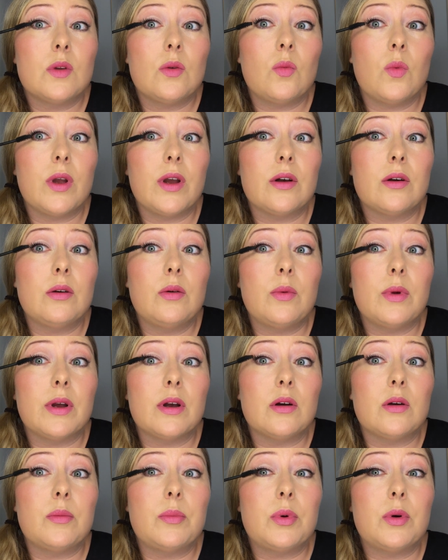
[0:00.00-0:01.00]
Wiggle,
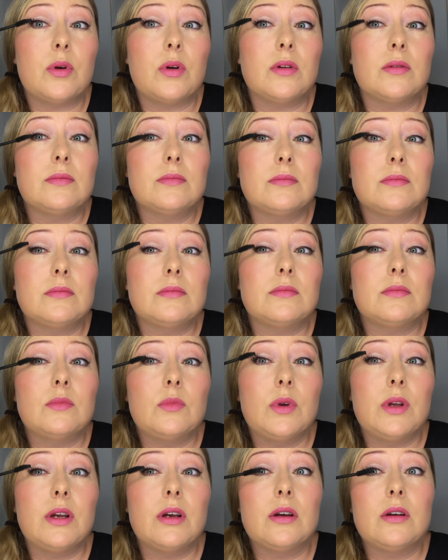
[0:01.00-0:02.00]
wiggle, pull.
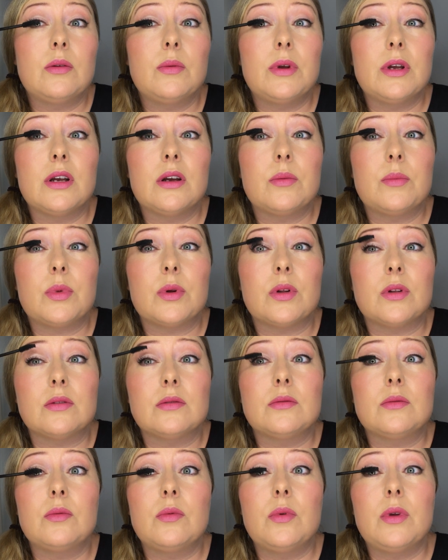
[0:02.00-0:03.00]
Wiggle, wiggle, pull.
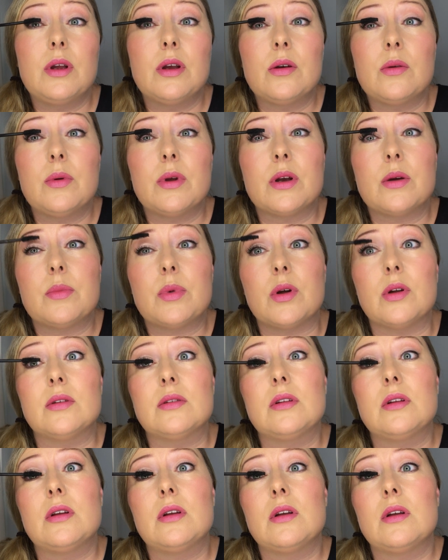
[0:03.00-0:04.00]
Wiggle, wiggle, pull.
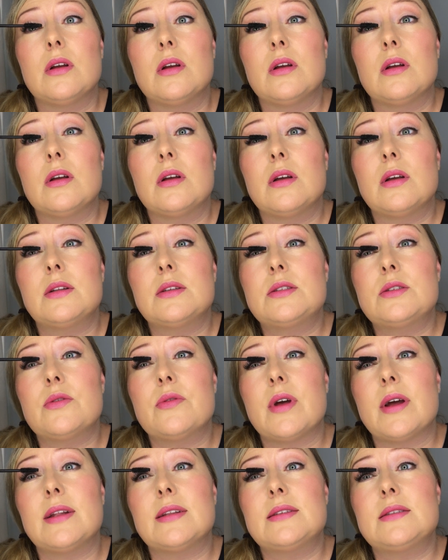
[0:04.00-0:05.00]
And so
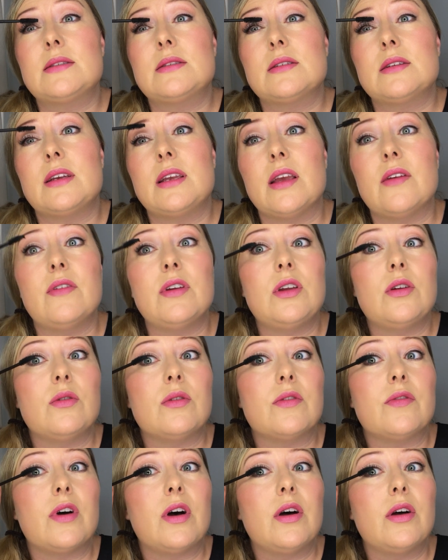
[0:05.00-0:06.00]
that's giving
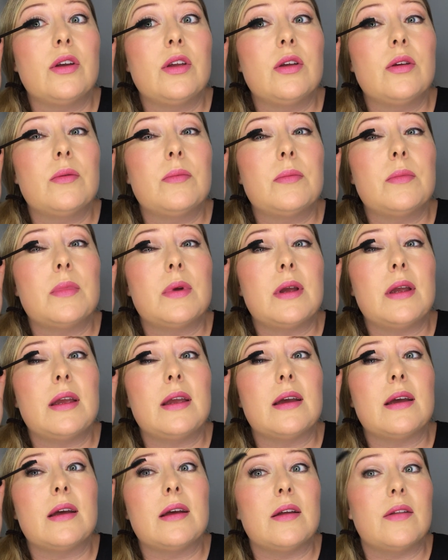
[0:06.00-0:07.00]
you the volume
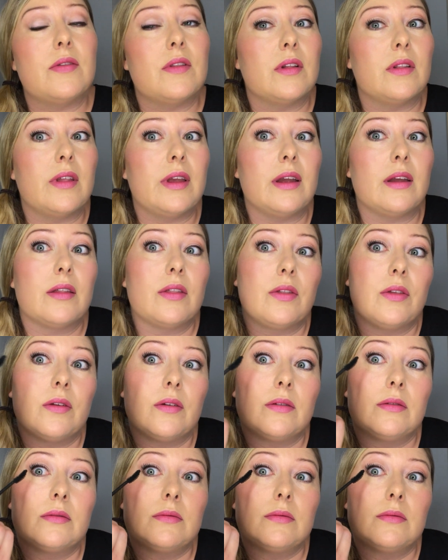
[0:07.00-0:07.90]
and the length.